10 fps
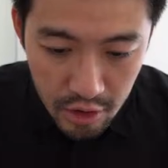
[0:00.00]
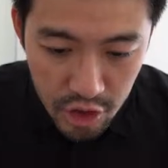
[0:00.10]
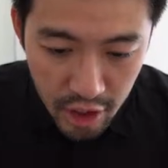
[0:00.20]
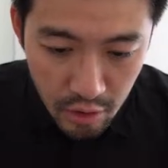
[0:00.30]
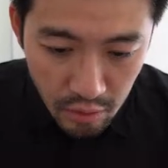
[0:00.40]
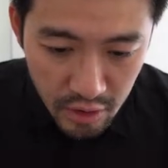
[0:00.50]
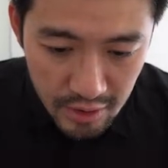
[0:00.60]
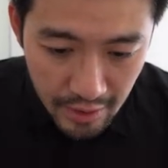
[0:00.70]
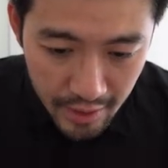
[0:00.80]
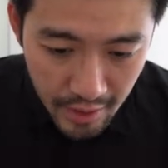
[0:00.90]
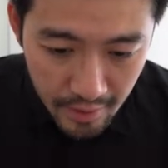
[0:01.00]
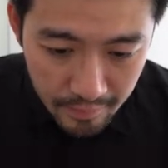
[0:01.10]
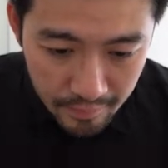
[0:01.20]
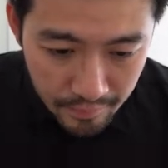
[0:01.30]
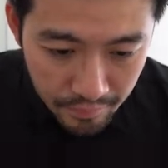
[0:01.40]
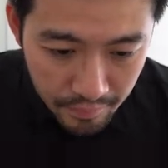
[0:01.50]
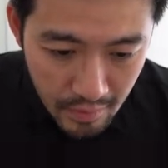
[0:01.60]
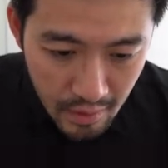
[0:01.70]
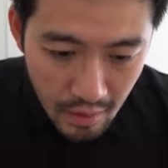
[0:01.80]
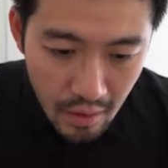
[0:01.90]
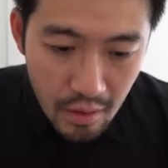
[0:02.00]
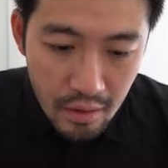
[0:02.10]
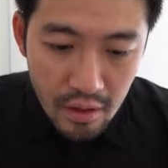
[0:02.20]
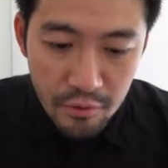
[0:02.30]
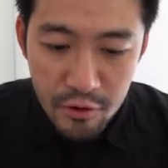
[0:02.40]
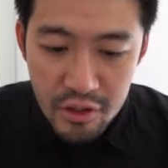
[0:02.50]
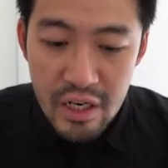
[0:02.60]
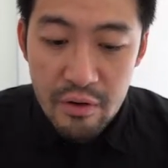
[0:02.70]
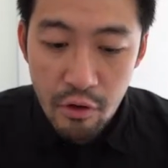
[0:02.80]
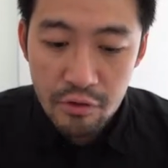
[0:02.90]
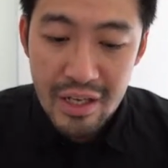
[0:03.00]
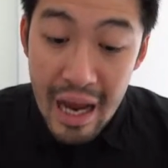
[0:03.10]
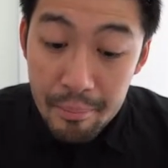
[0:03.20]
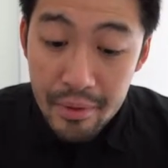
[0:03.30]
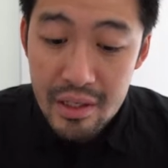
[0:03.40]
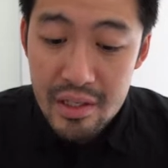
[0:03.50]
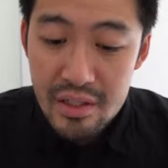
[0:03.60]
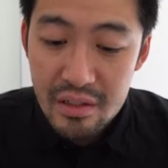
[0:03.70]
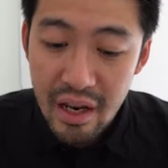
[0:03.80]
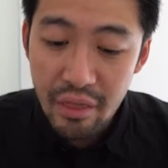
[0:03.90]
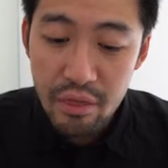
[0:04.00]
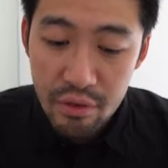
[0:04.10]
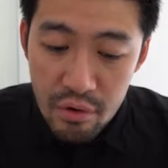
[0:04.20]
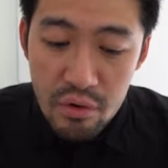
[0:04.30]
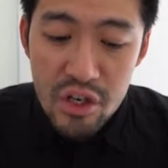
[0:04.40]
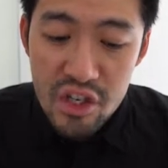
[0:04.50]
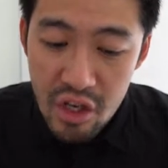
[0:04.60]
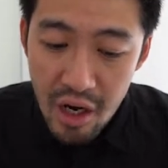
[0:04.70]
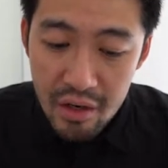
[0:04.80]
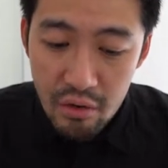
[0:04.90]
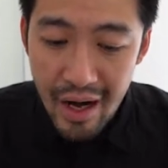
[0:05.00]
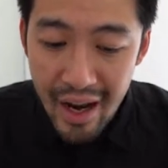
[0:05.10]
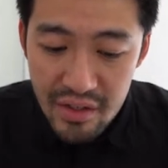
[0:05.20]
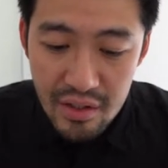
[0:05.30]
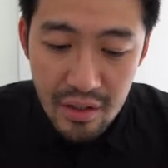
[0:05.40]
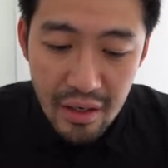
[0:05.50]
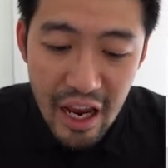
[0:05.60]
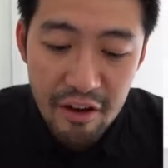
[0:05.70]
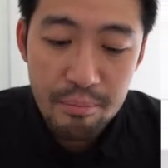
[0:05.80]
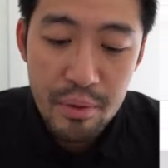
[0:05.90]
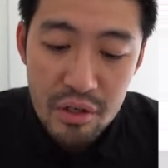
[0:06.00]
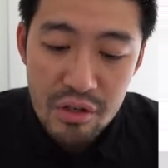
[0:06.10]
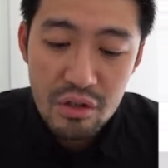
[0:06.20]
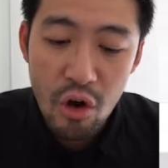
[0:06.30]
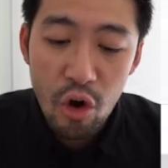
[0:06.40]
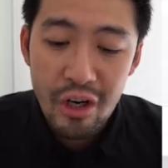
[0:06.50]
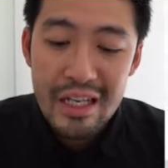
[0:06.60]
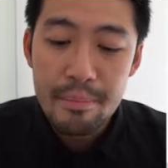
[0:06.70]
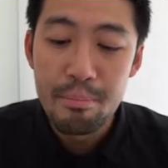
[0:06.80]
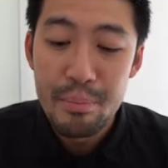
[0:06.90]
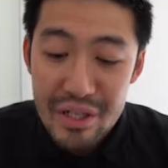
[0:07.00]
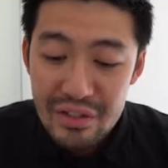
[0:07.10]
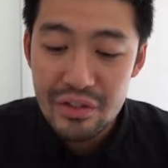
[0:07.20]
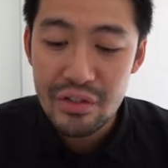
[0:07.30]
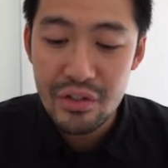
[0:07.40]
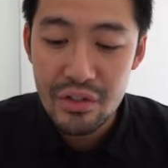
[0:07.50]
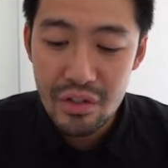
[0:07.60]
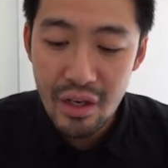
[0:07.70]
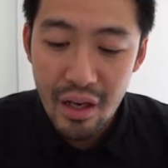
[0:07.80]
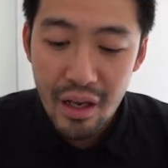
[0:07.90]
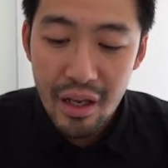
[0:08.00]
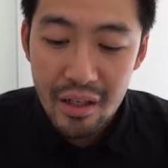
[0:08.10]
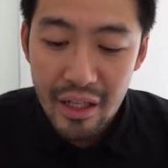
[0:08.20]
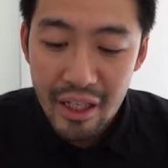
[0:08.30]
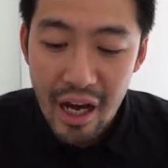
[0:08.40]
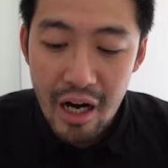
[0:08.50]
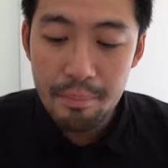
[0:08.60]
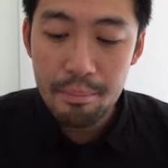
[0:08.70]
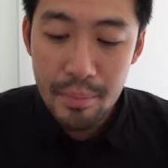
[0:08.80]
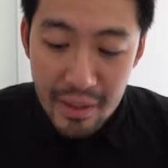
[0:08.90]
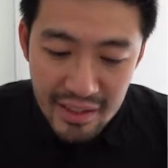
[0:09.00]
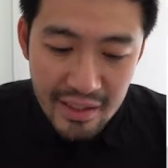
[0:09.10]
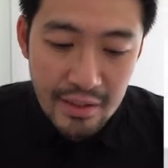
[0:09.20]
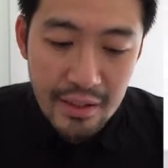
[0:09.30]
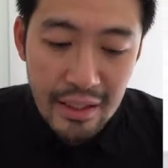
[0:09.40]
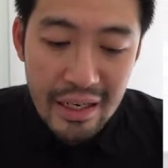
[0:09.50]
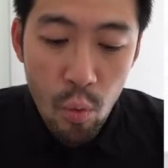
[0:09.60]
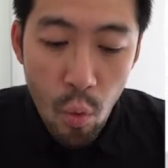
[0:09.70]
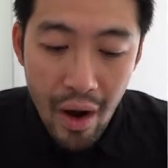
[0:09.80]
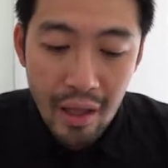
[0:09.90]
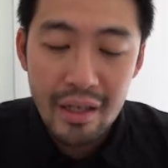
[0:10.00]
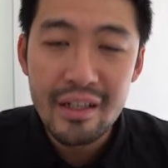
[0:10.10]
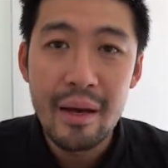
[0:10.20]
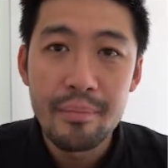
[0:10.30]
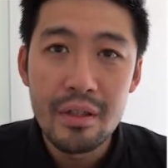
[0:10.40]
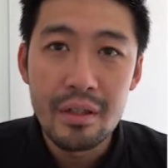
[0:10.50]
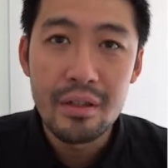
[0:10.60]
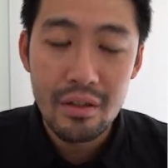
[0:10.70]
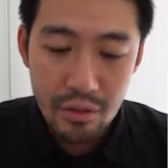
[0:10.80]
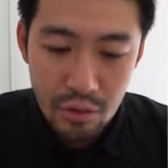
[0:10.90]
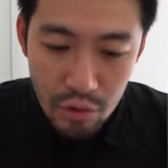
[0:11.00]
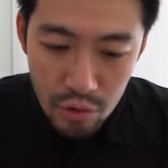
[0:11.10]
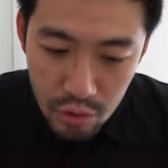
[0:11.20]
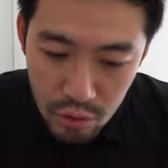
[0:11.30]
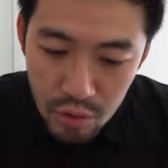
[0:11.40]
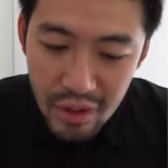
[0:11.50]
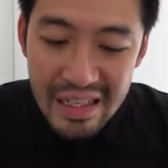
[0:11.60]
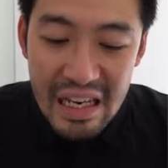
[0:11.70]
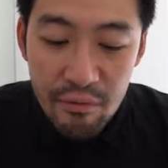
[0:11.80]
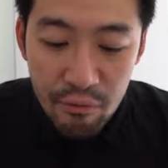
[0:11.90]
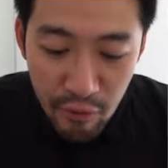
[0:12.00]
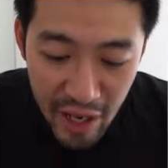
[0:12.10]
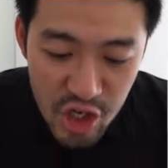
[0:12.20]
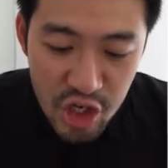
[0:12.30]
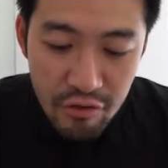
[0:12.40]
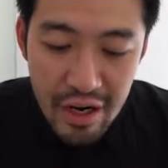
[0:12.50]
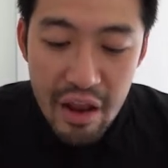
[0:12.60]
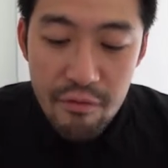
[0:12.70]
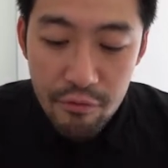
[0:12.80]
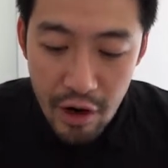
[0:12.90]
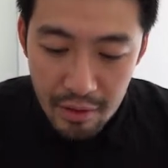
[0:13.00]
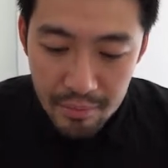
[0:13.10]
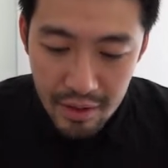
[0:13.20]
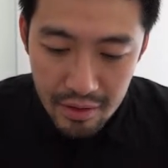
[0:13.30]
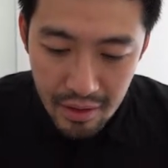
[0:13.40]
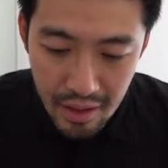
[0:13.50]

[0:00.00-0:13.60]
shareholders letter, the first involves companies that through design or accident have purchased only businesses that are particularly well adapted to an inflationary environment.